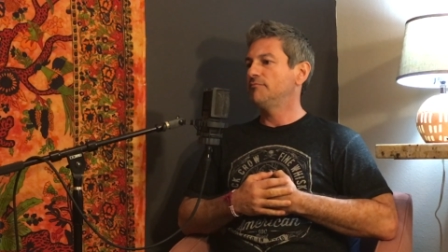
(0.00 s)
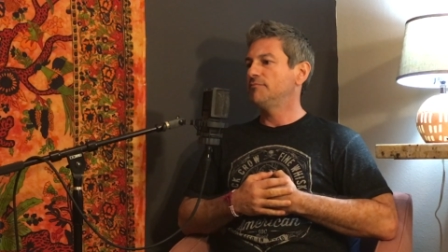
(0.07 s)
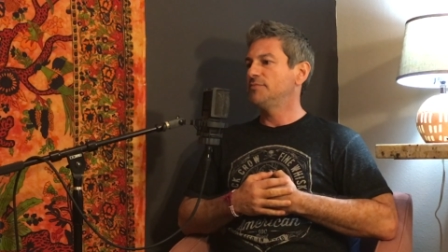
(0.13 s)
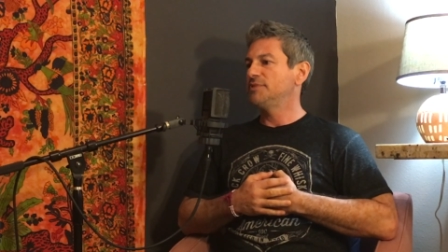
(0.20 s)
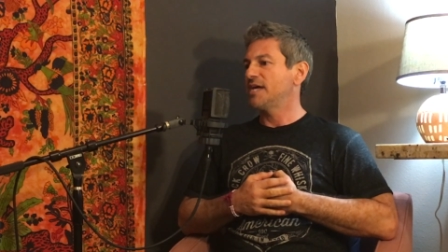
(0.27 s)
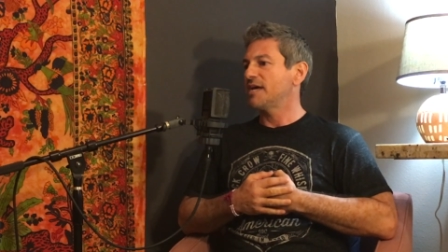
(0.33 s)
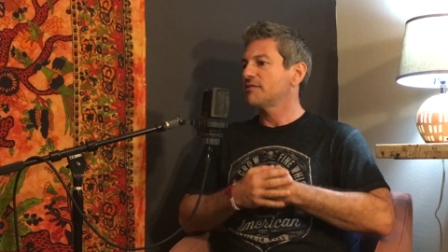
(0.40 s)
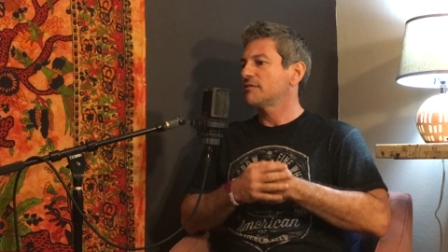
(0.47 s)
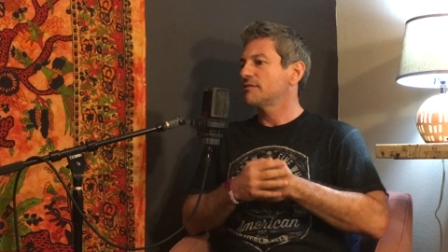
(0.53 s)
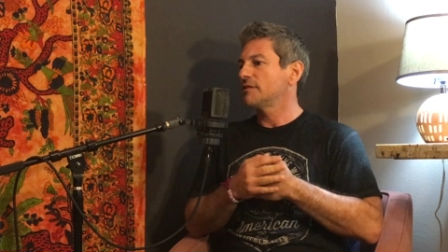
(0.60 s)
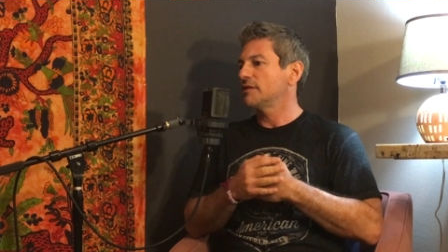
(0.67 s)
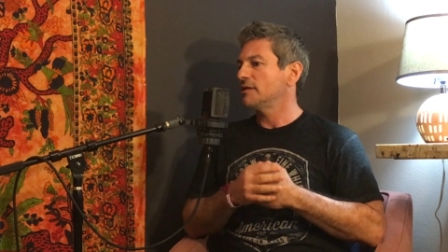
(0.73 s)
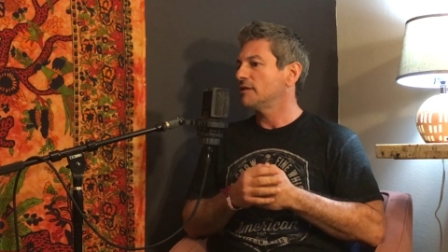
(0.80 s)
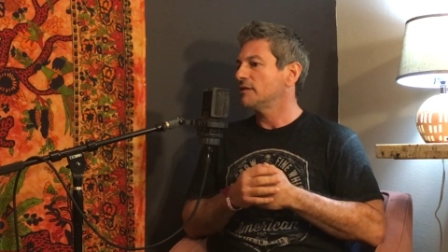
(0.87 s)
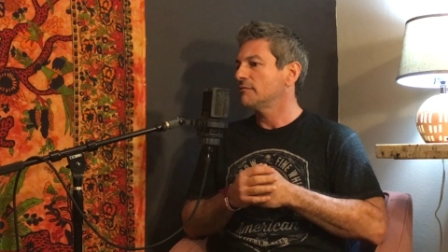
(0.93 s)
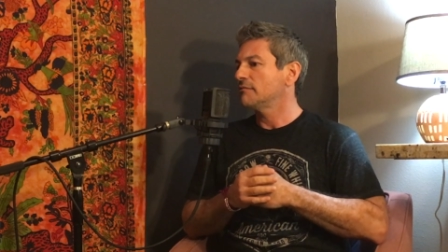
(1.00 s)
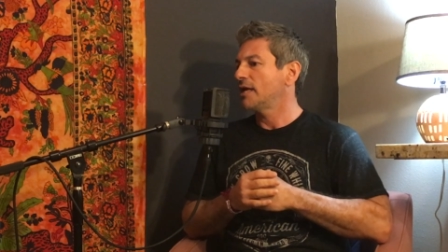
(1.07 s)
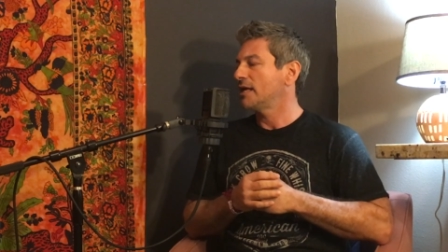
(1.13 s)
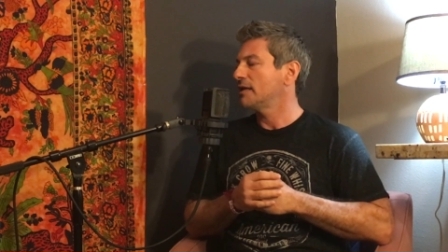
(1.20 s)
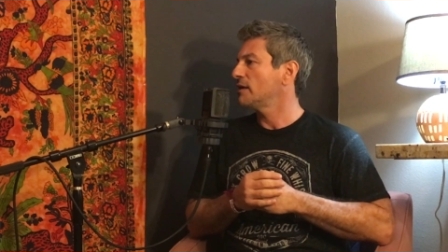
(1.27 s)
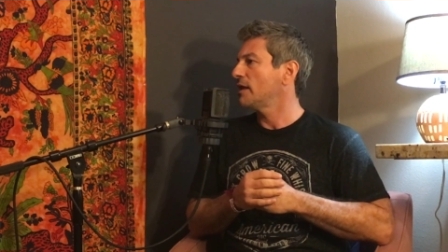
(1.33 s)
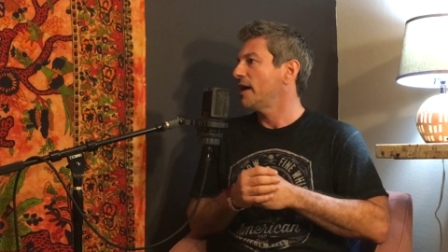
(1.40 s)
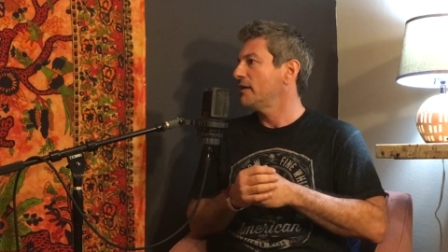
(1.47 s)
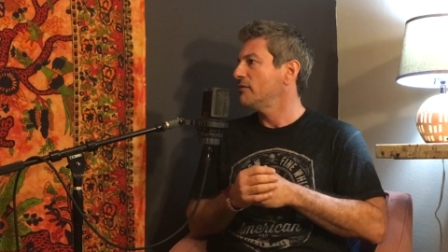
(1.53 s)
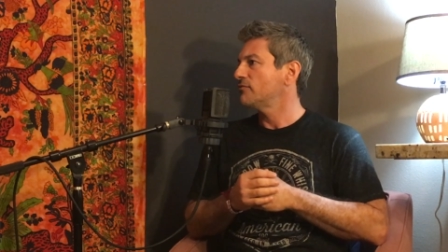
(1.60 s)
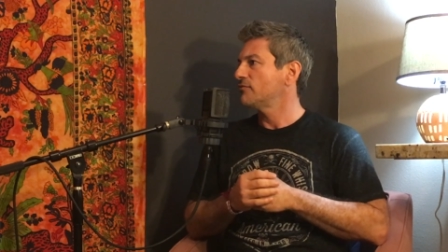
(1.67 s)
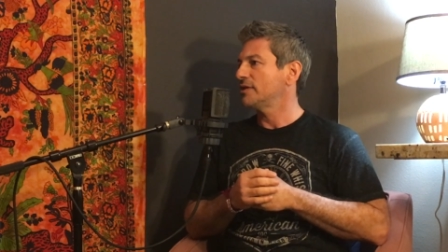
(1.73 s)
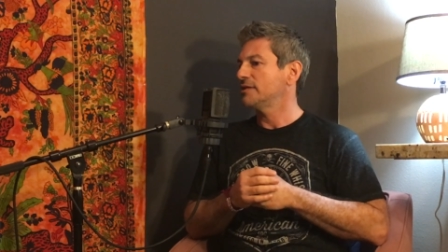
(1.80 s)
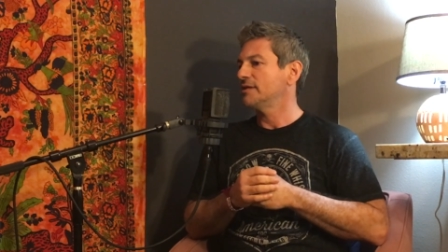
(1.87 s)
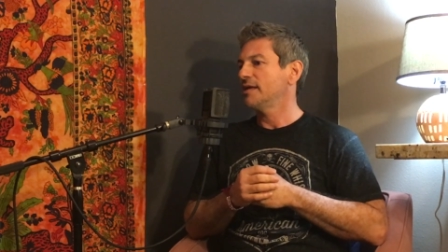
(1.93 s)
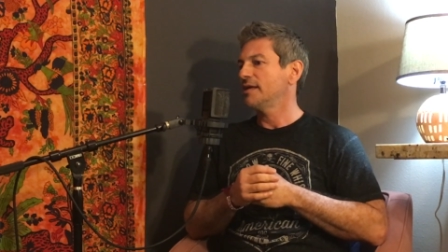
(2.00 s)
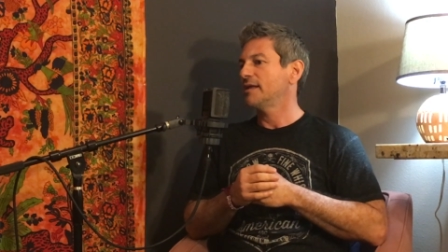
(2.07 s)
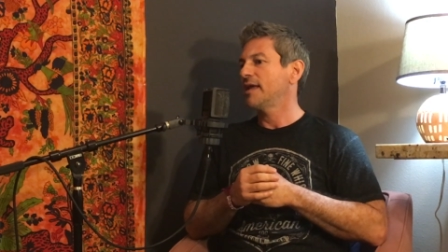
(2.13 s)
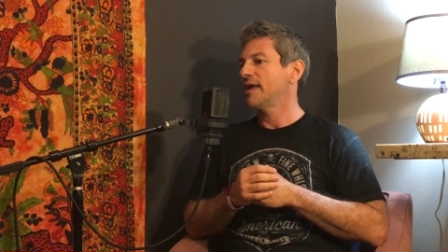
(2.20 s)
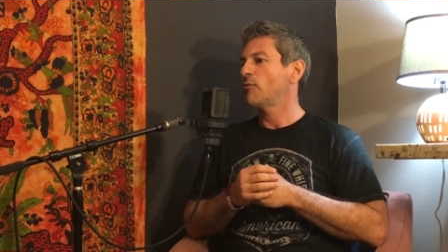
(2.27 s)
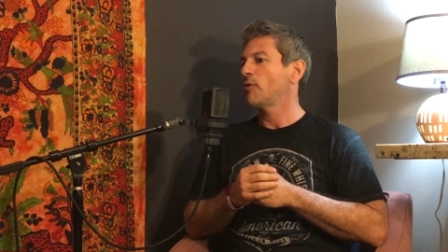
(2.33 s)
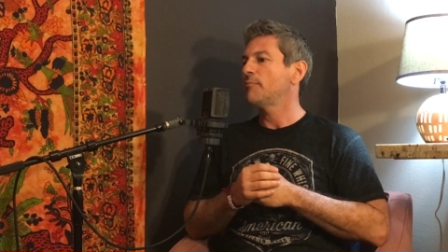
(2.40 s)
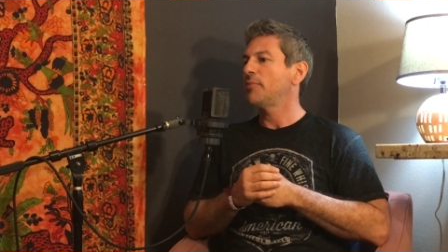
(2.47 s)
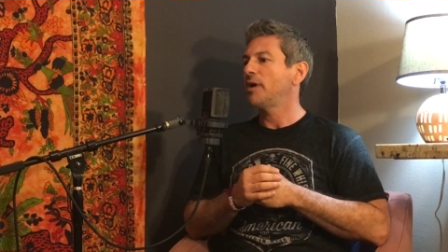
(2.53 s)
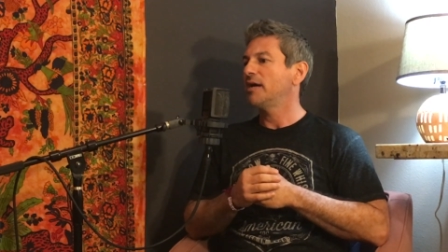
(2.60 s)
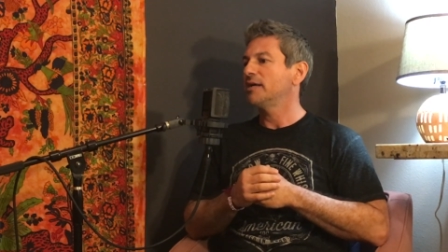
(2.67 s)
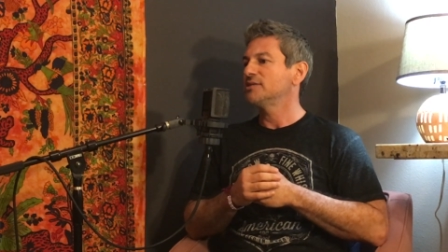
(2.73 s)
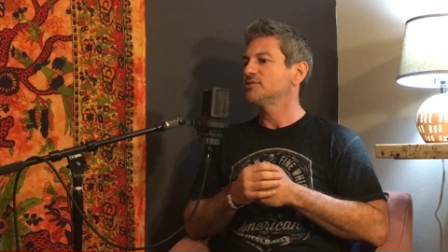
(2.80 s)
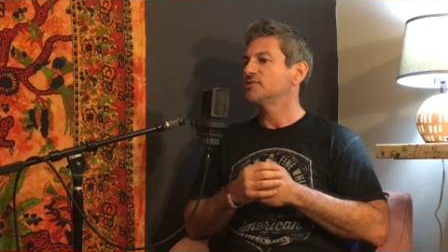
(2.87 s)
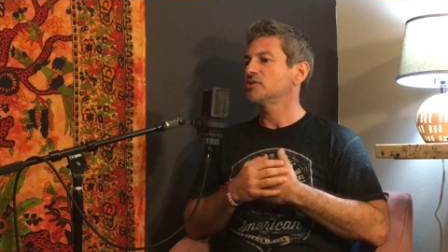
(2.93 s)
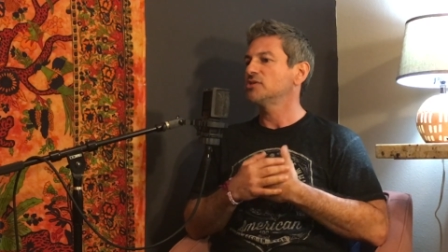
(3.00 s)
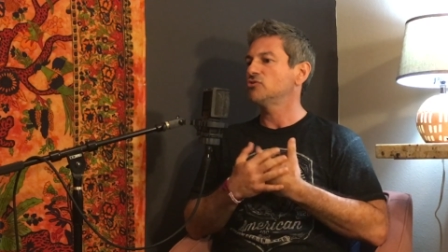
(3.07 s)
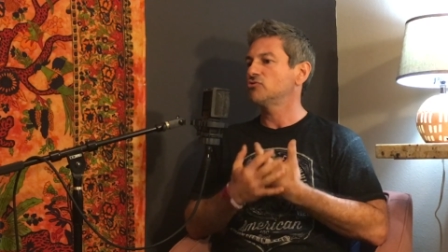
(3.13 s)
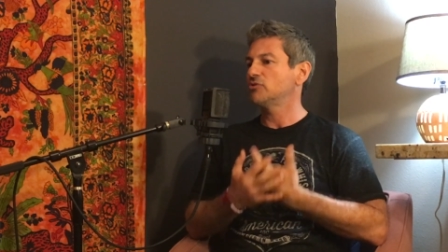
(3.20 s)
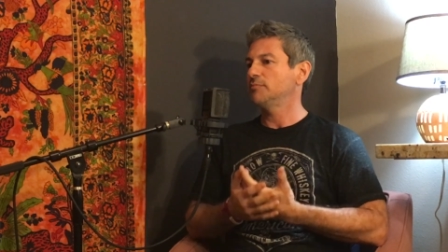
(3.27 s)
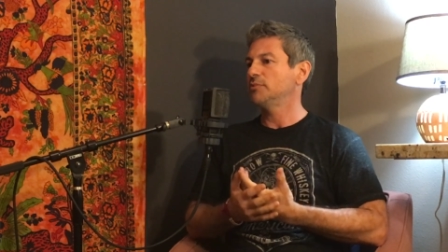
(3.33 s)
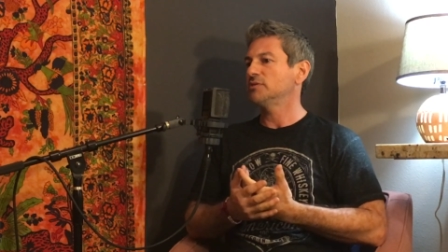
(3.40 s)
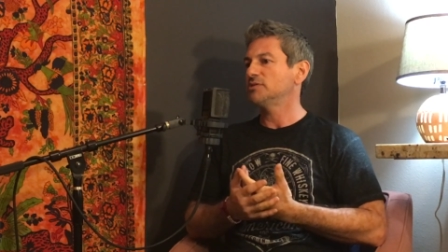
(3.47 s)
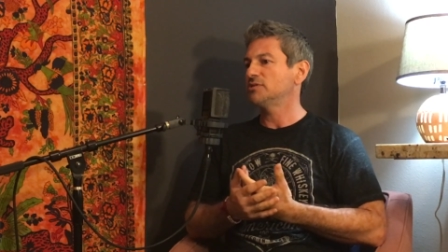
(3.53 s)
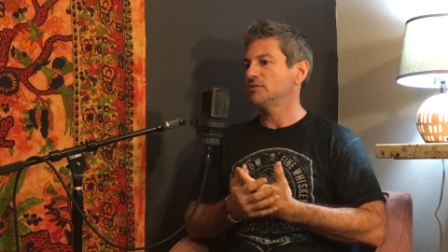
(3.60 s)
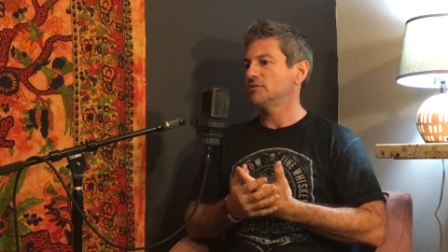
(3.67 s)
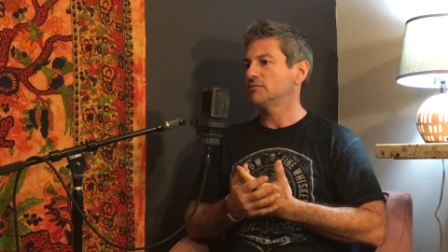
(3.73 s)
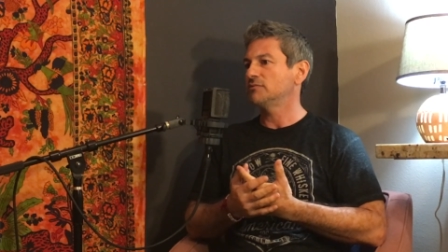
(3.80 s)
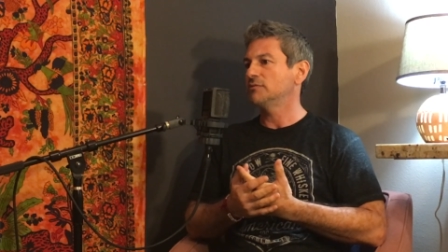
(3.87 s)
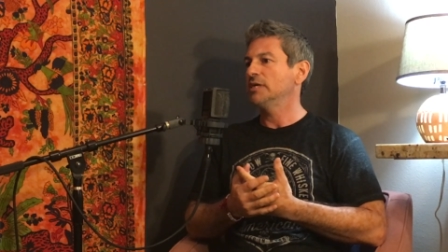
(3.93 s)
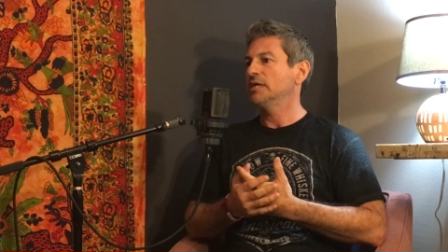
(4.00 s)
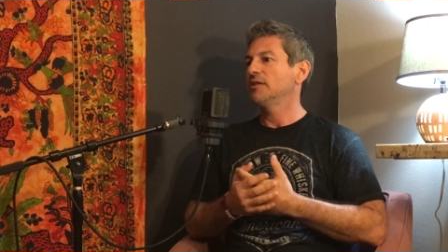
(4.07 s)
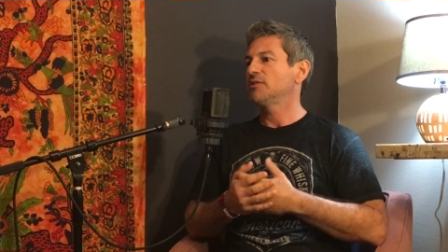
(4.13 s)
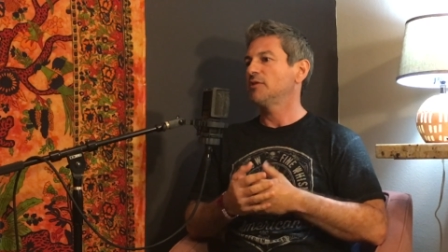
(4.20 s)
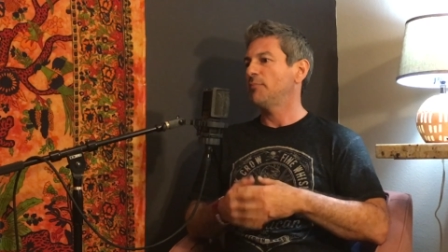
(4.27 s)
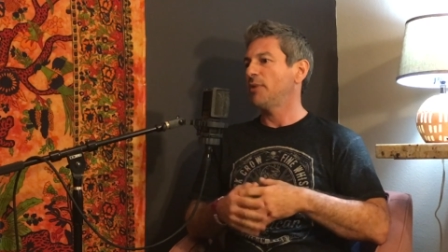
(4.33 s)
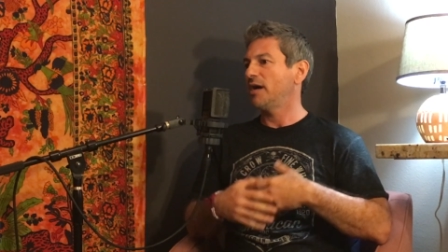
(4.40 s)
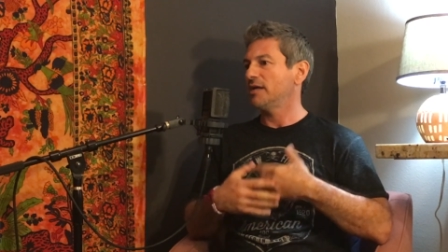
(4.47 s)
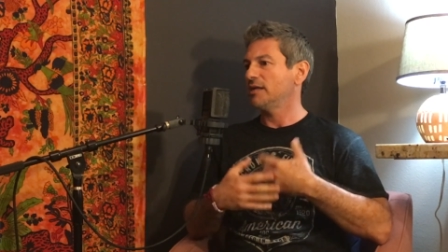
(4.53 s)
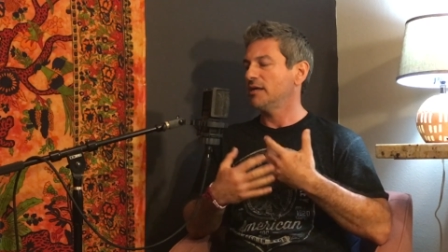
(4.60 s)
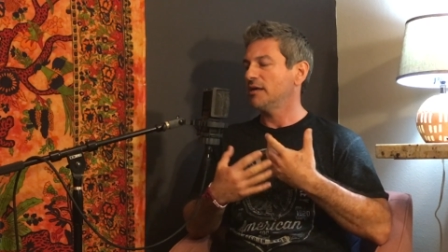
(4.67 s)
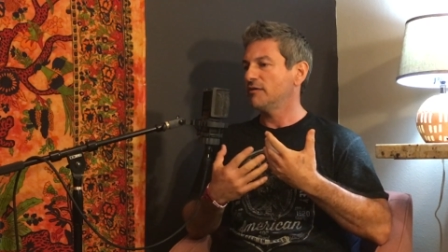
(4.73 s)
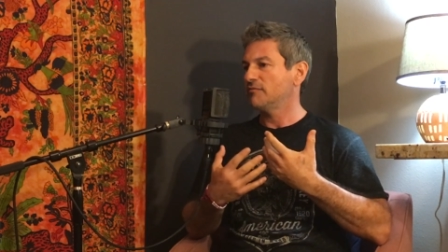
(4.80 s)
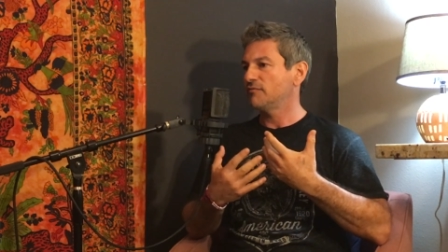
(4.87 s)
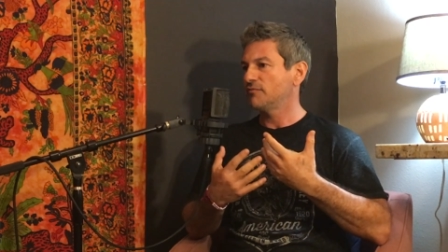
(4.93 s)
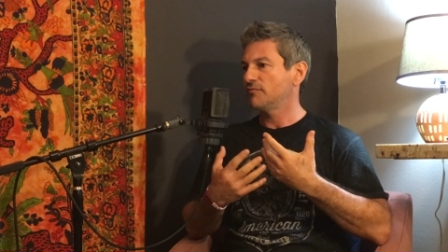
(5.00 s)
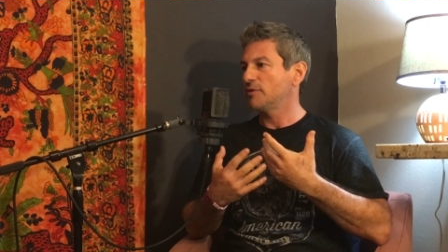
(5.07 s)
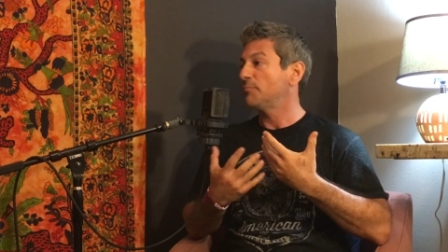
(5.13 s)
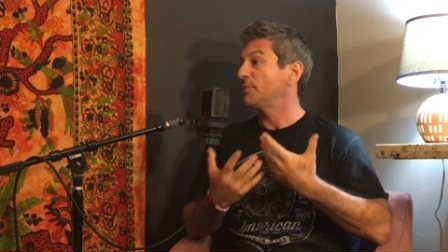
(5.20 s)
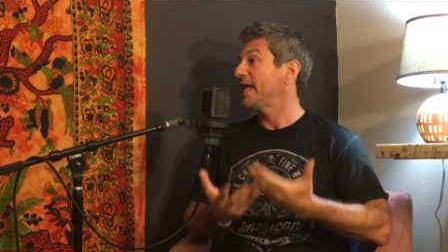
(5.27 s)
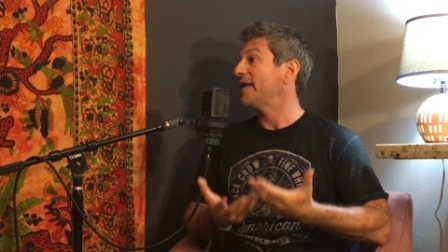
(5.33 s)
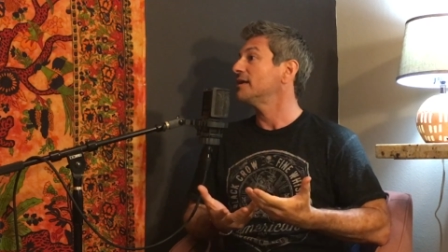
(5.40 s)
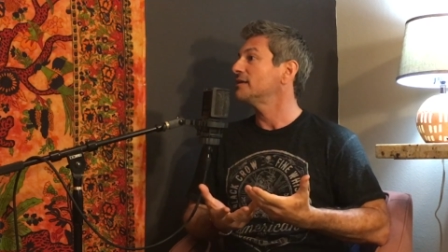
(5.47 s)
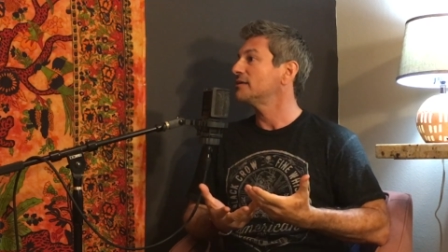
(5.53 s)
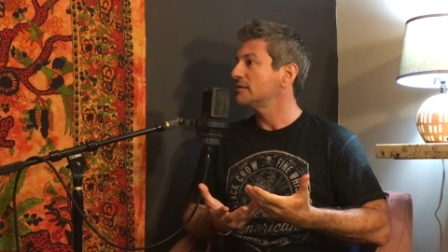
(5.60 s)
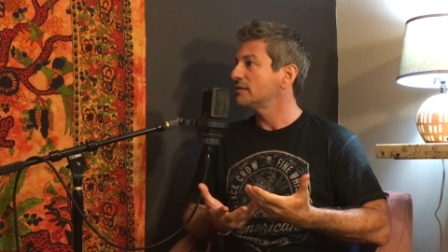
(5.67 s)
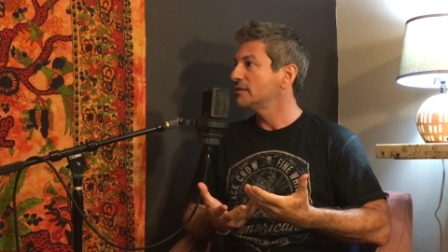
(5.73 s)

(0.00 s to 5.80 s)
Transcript: death and life and how our bodies contribute to the body of the planet.